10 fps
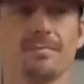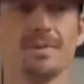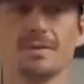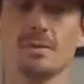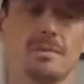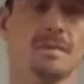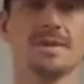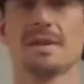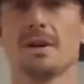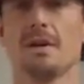Just quit by
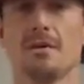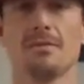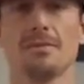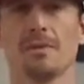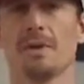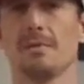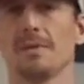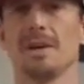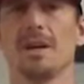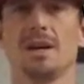myself for a couple
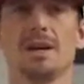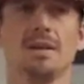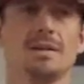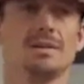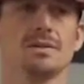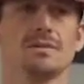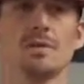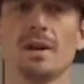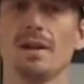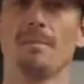days,
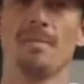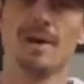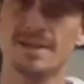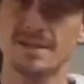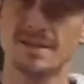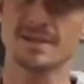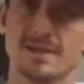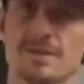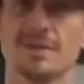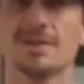quit on the buddy
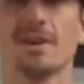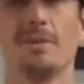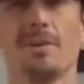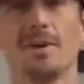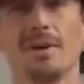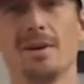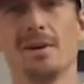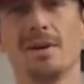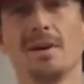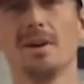system with
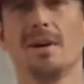someone.